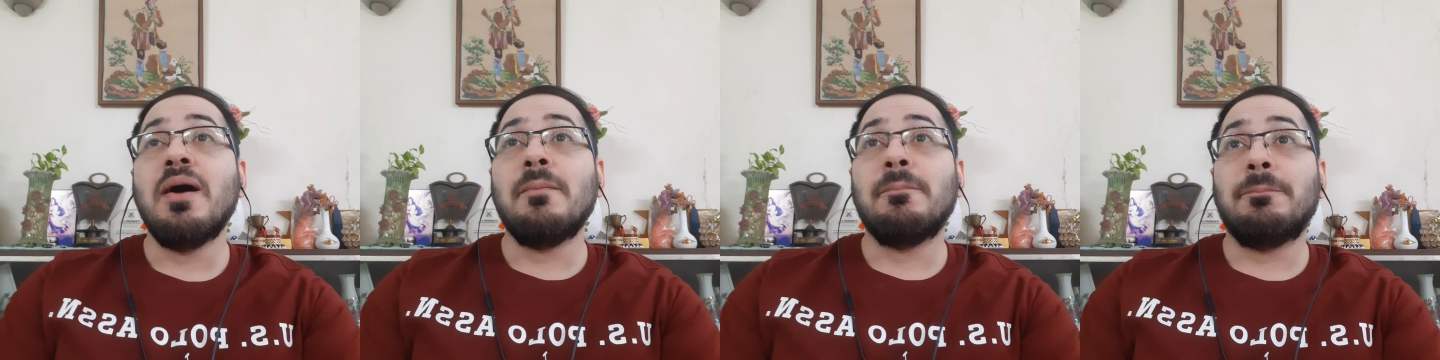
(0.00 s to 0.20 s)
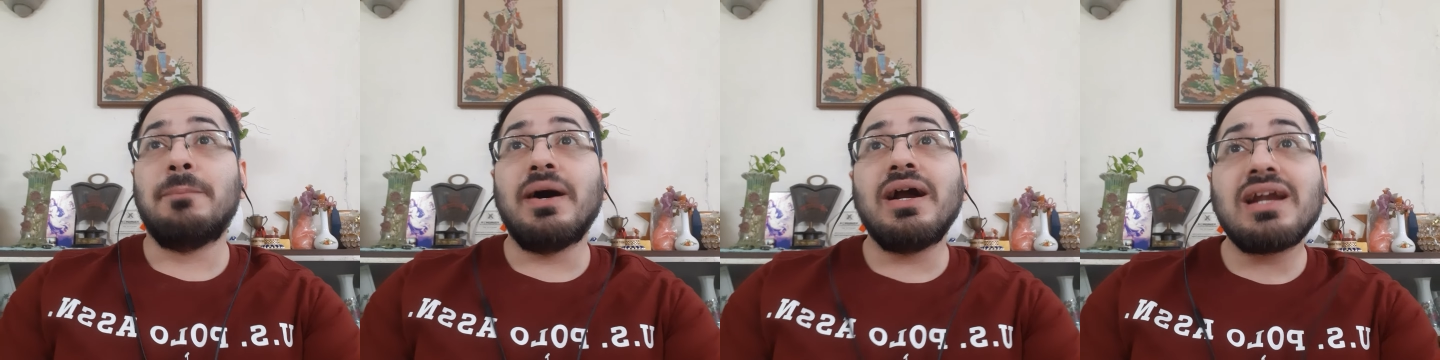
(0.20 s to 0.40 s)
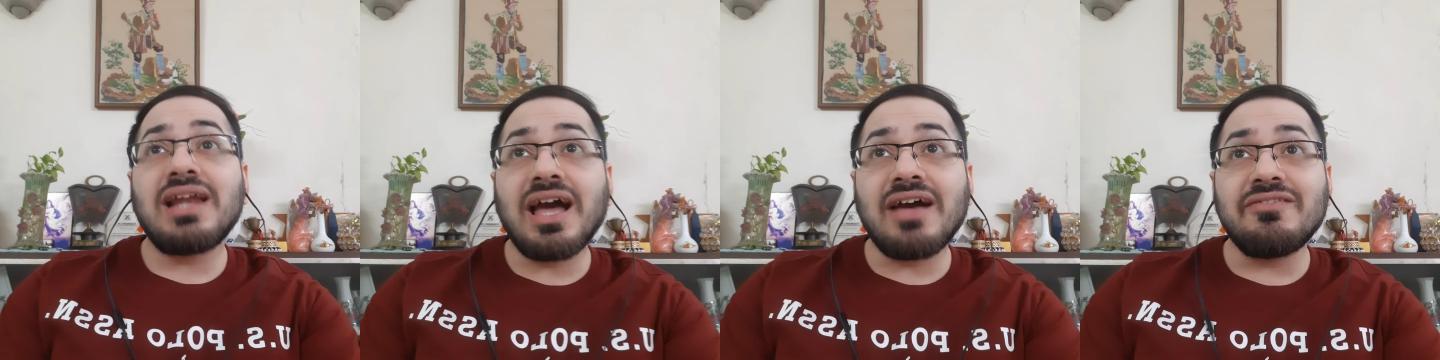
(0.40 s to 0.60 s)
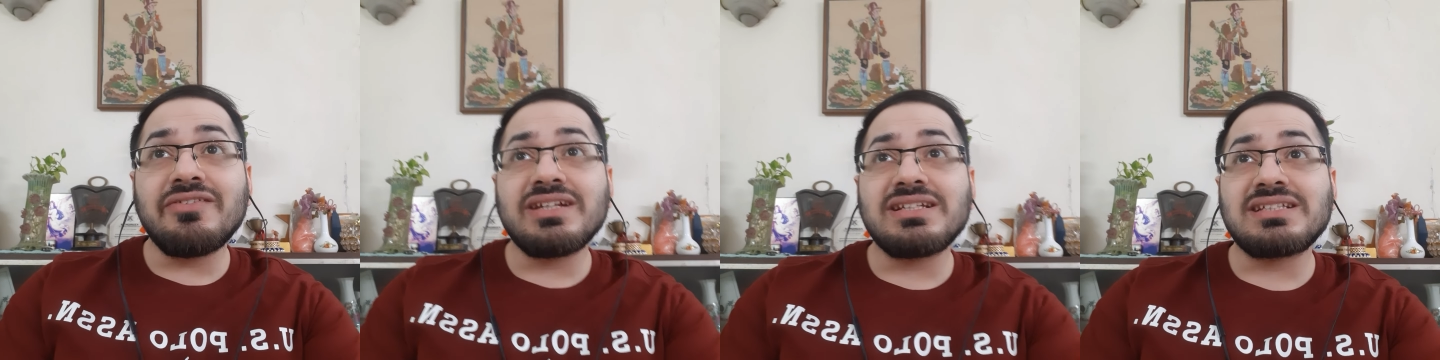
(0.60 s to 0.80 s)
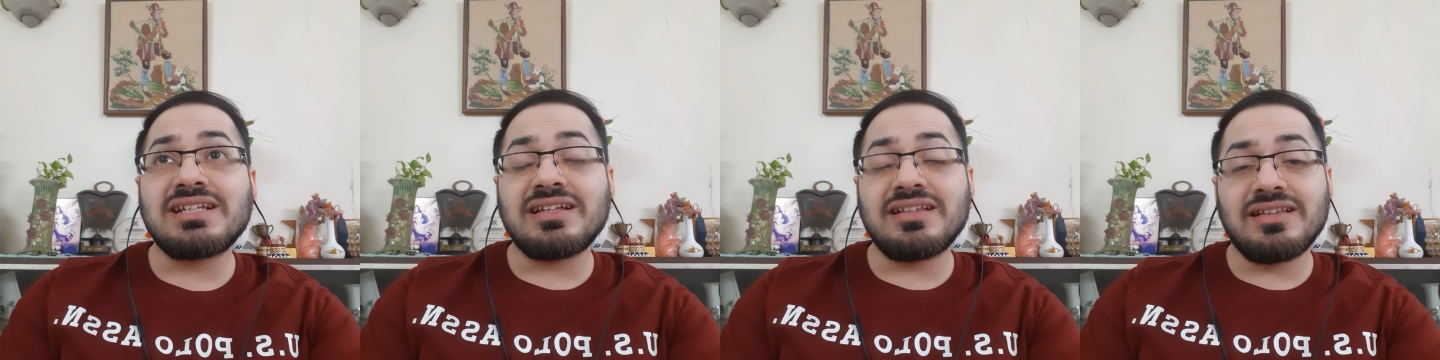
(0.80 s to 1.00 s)
But
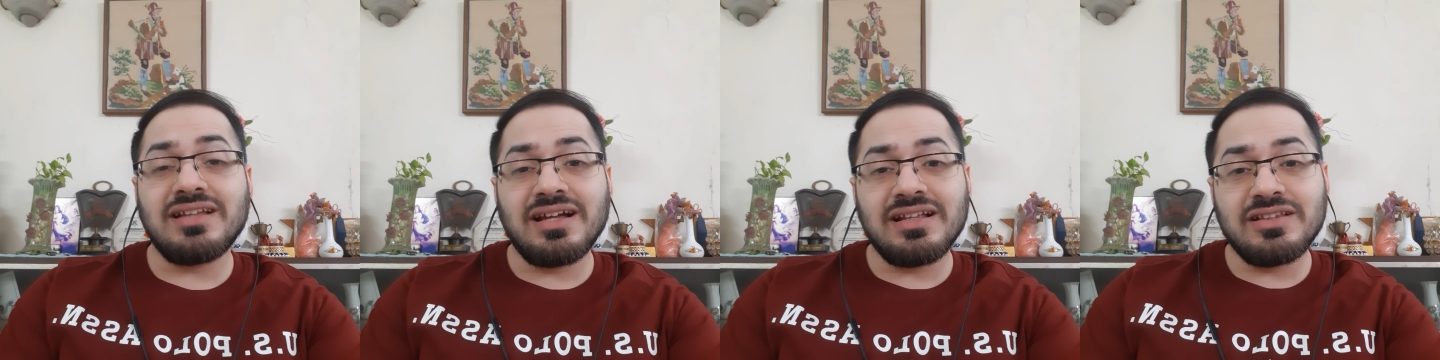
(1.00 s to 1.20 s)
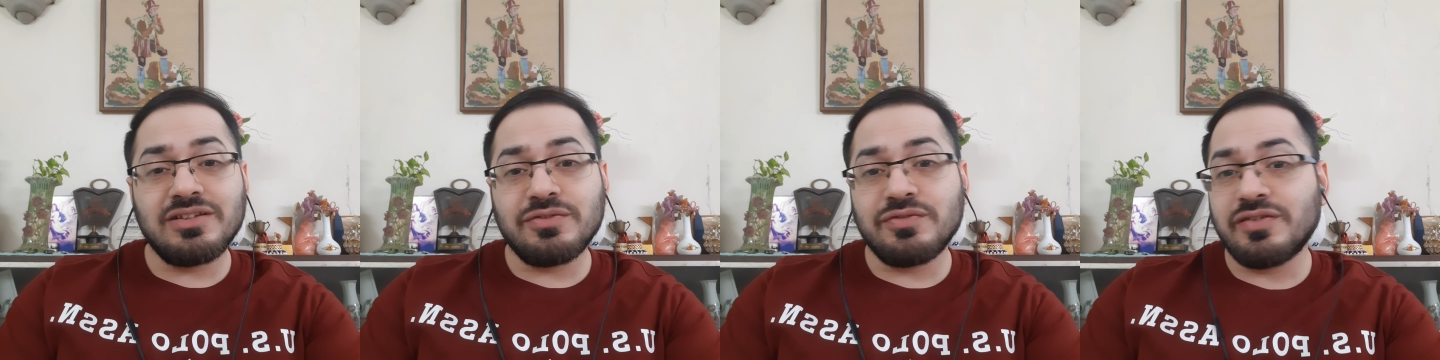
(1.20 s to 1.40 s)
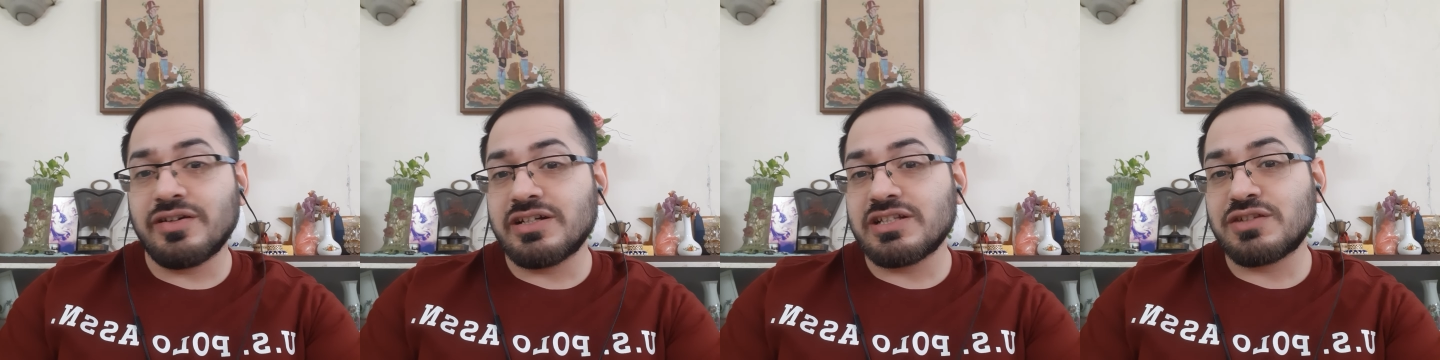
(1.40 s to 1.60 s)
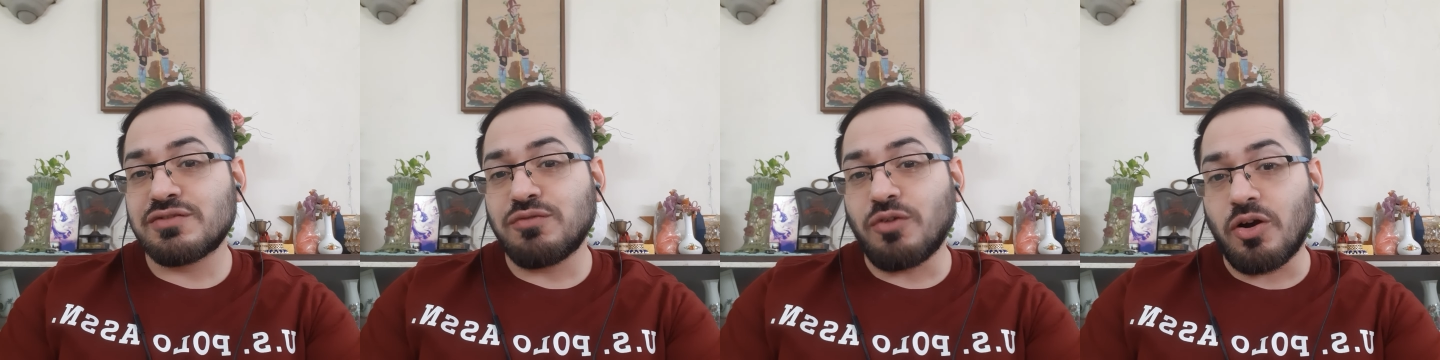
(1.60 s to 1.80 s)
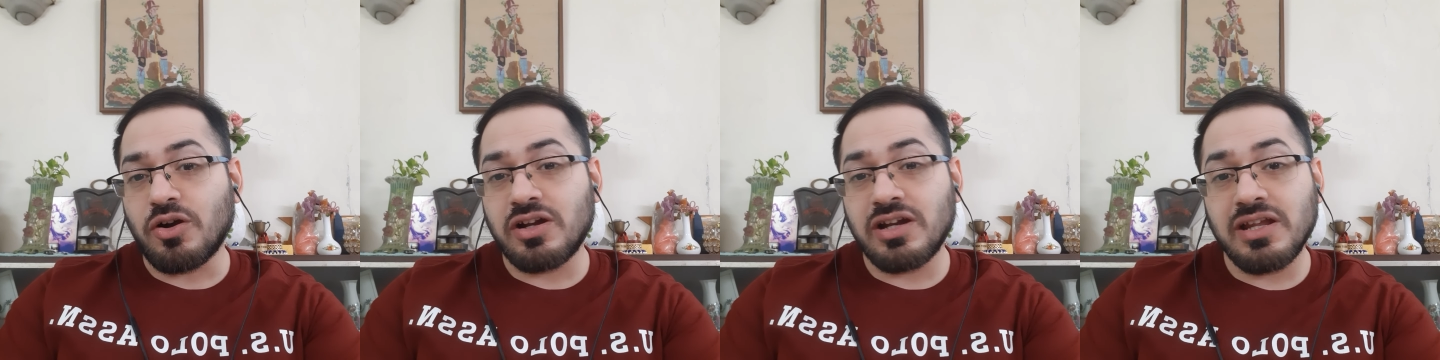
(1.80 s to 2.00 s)
having said that, the first
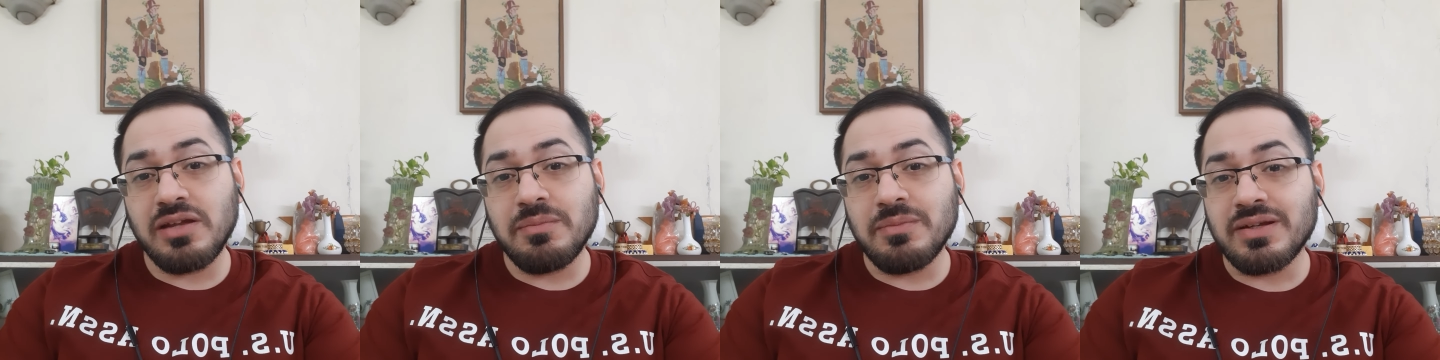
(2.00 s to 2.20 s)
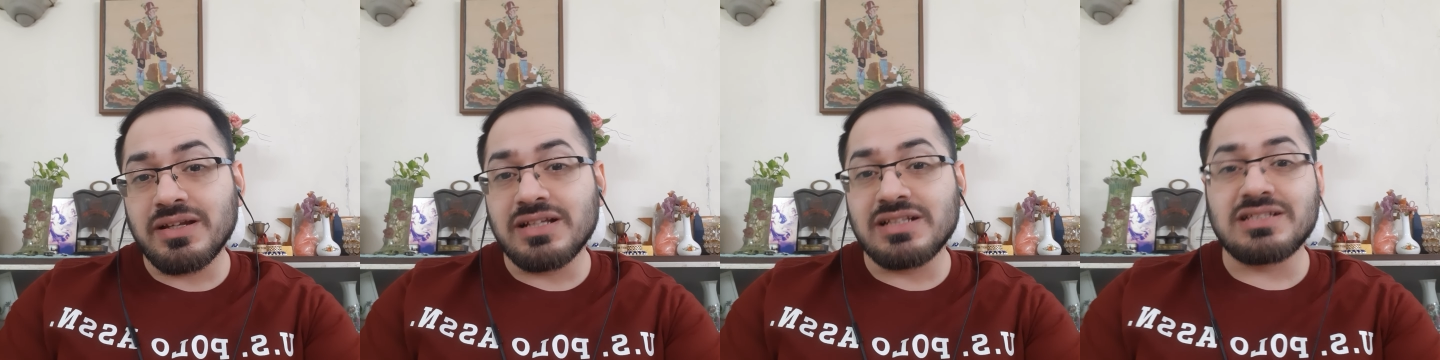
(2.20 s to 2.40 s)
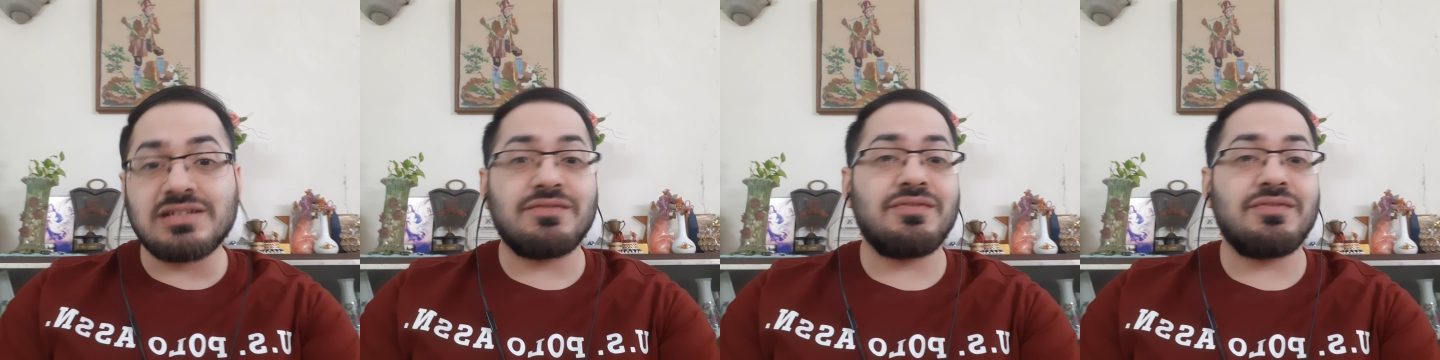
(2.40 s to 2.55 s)
40 minutes,